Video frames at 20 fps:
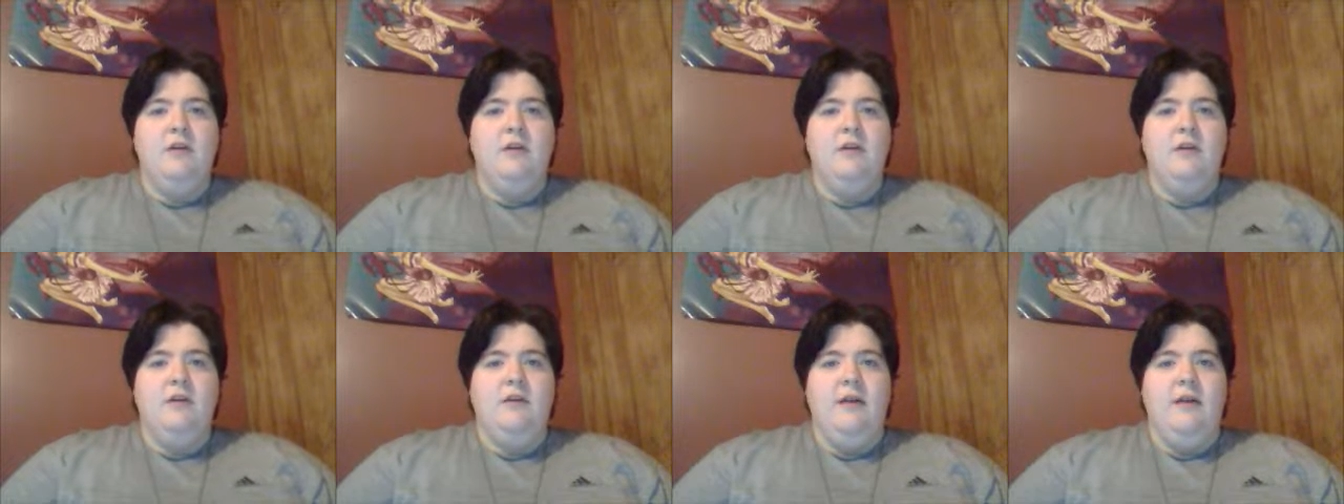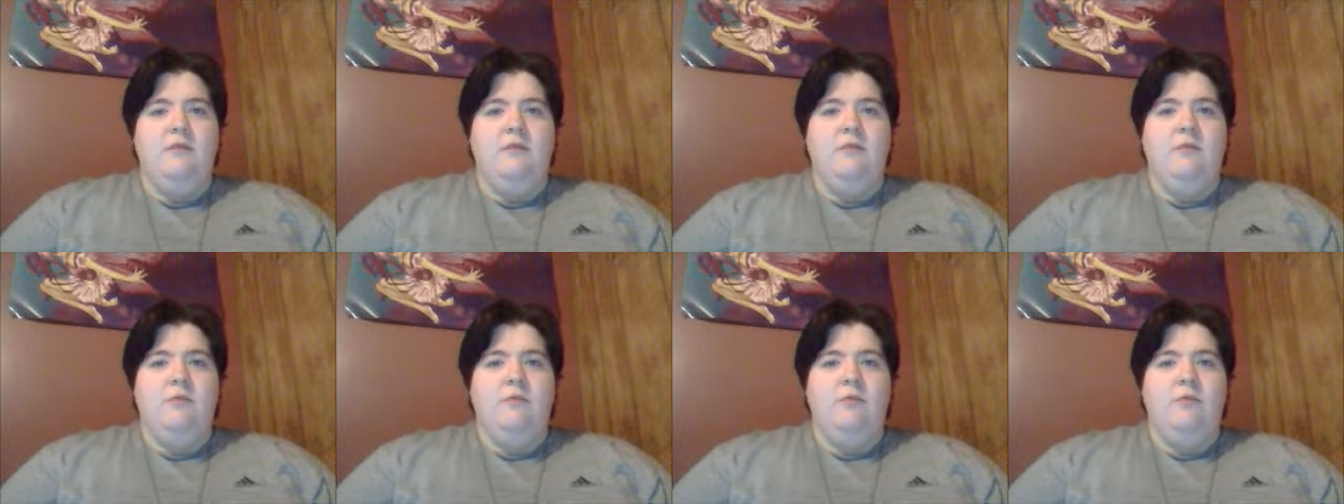Now,
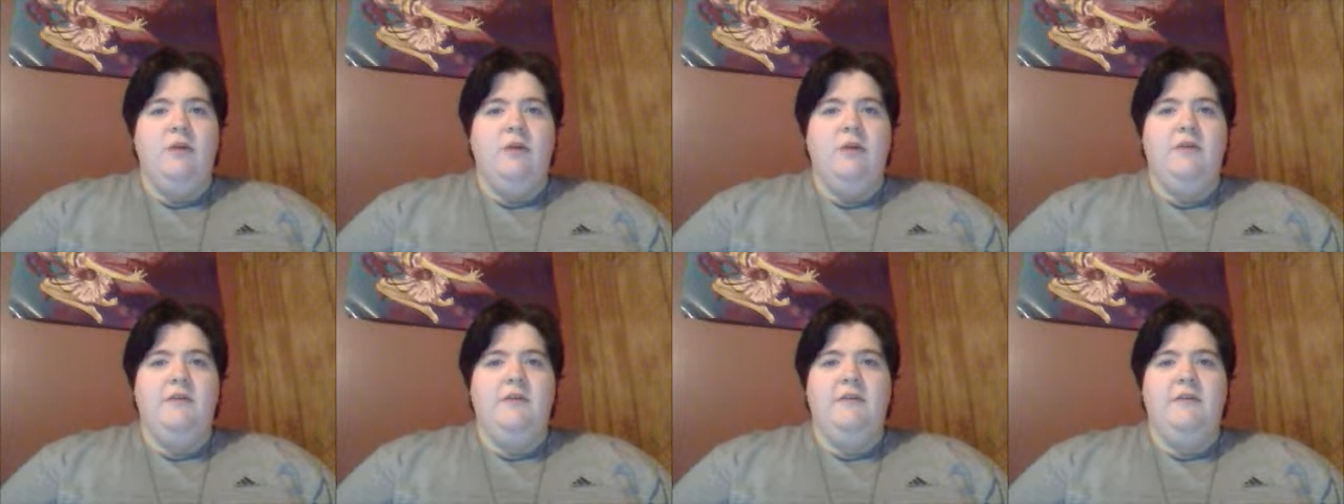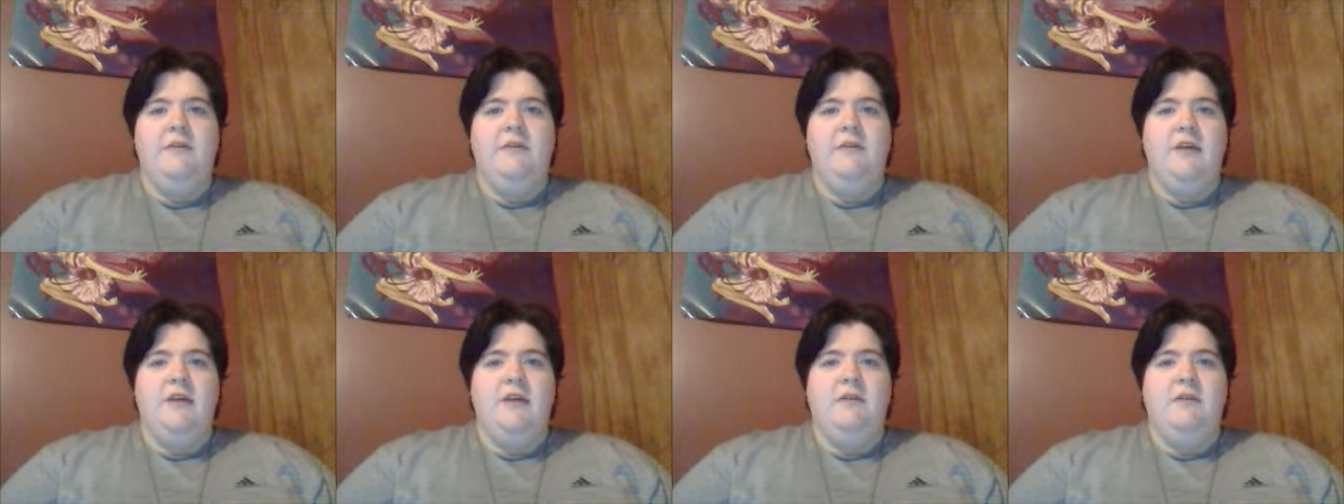one could
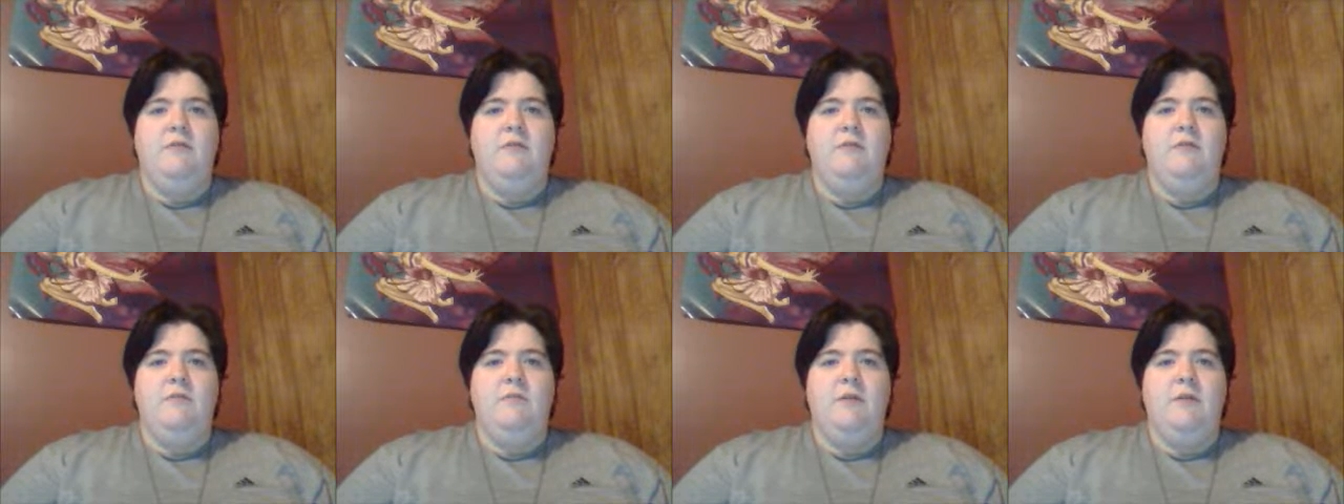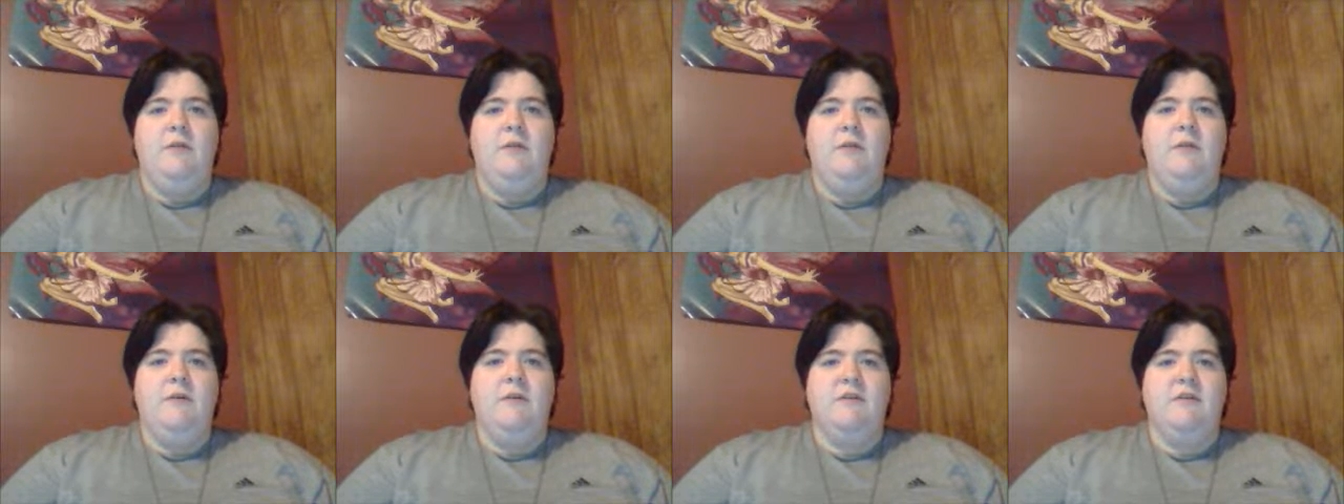think, well,
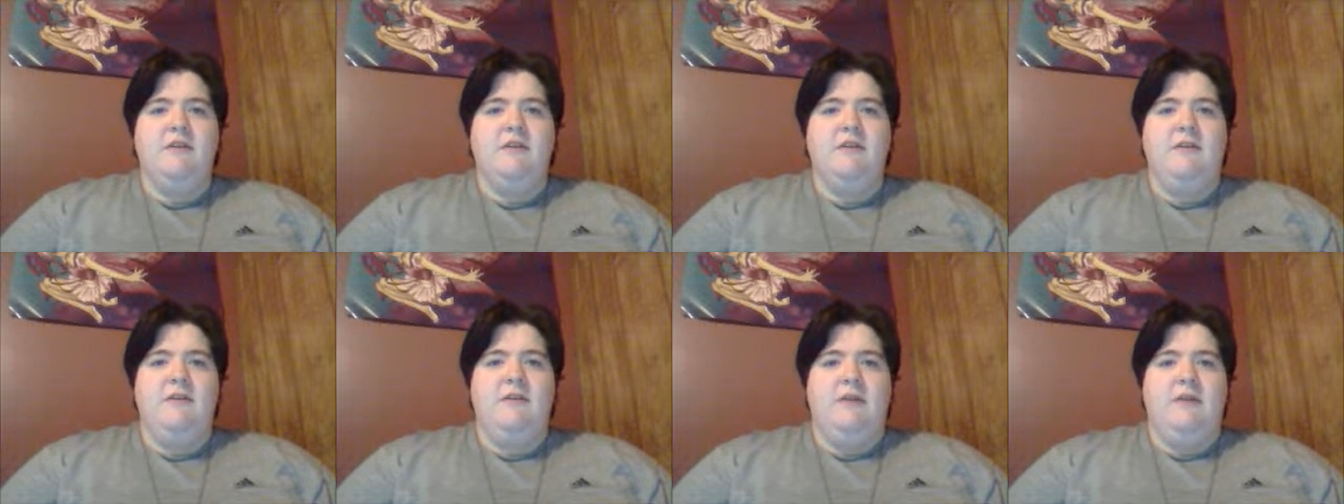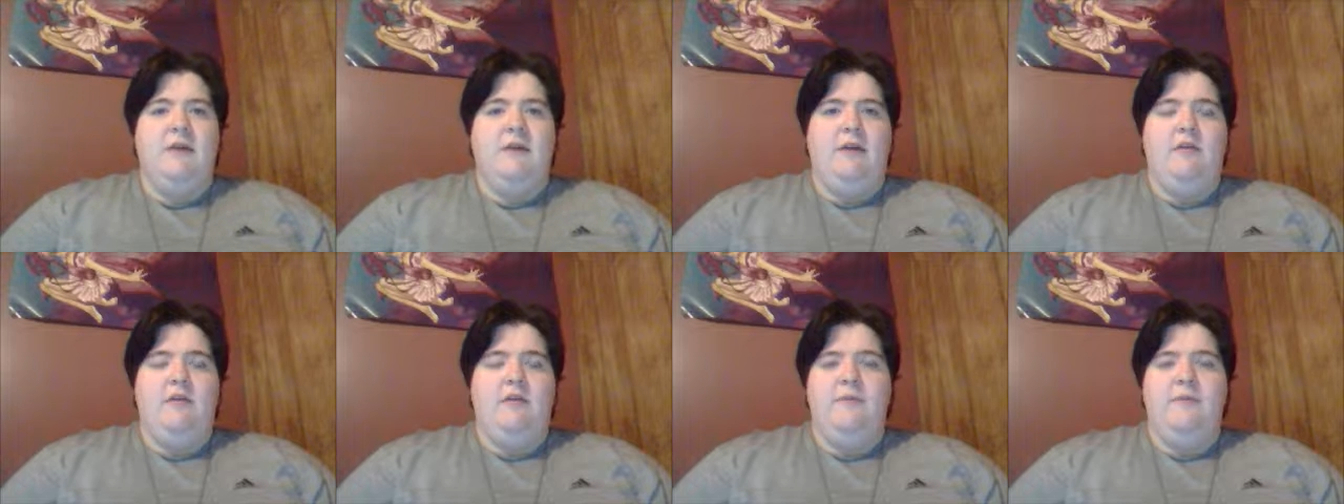there was nothing that
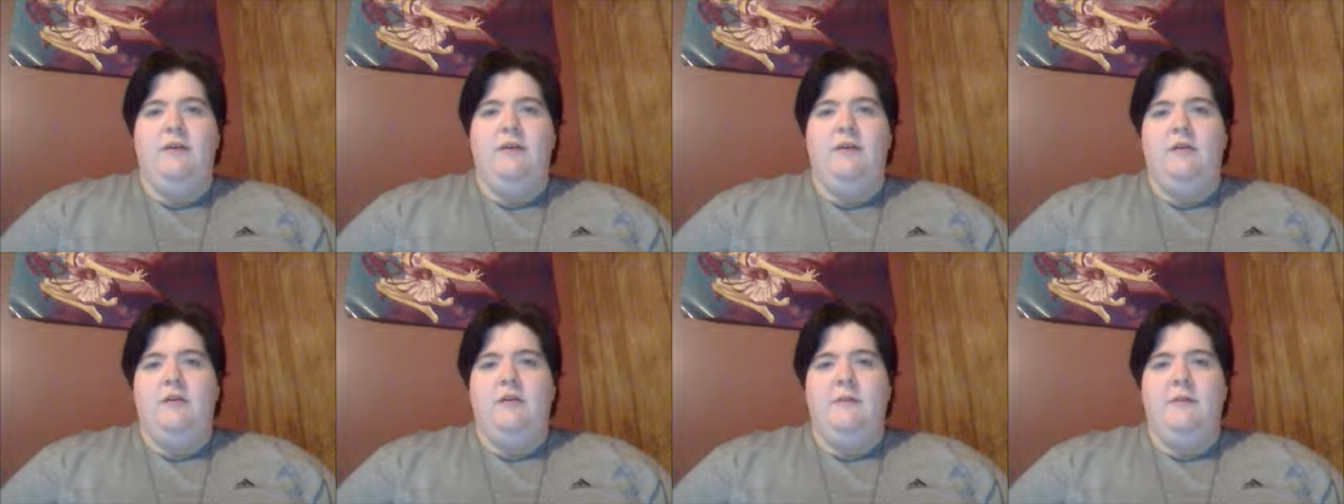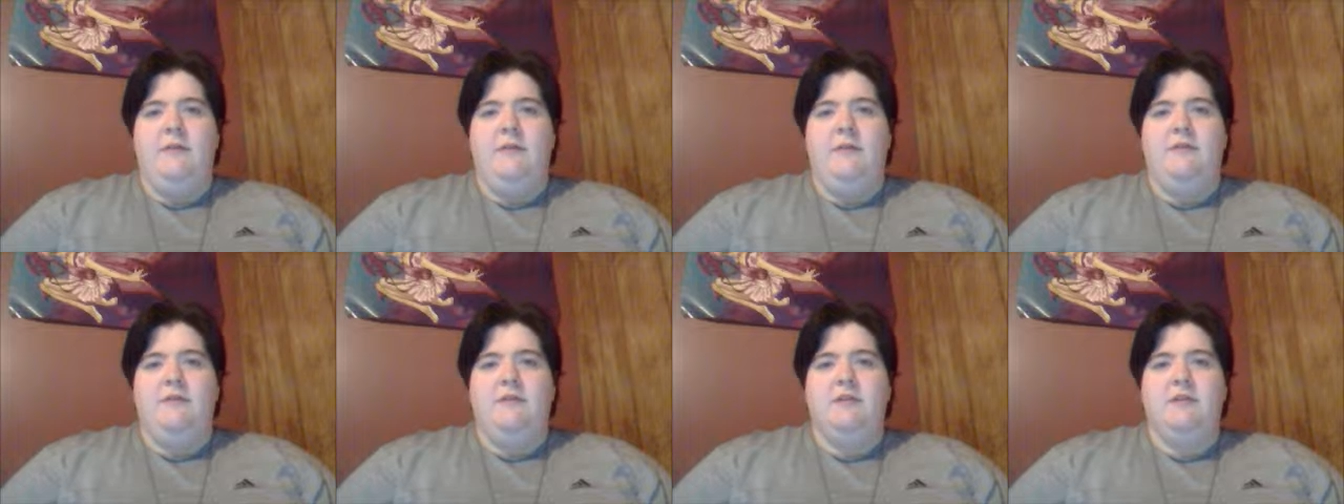could have been done
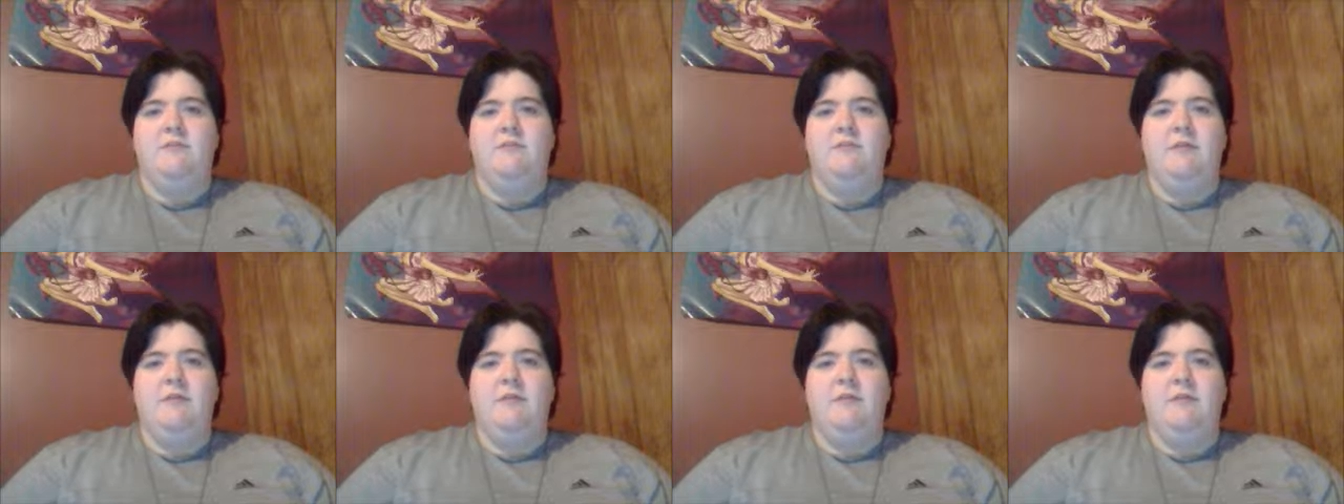about this,